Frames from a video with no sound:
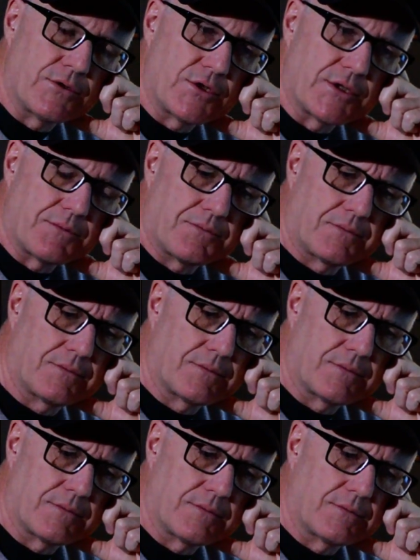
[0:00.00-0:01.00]
just
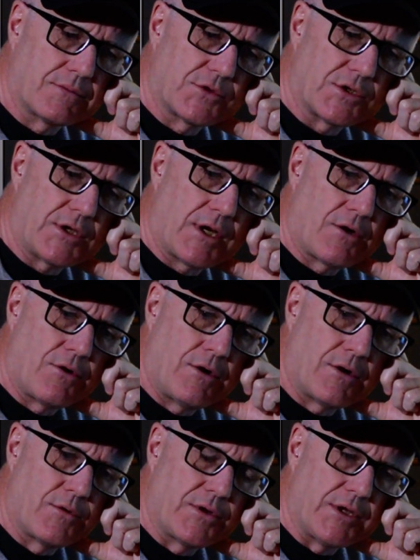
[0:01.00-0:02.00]
get
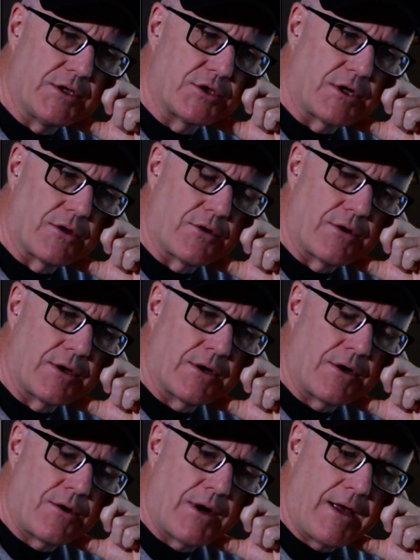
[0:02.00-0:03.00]
along with each other, you
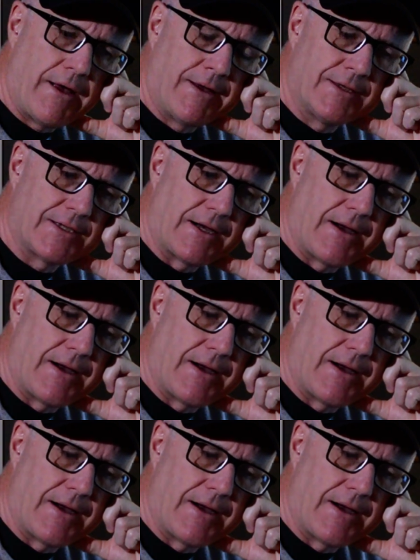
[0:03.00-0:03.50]
know, and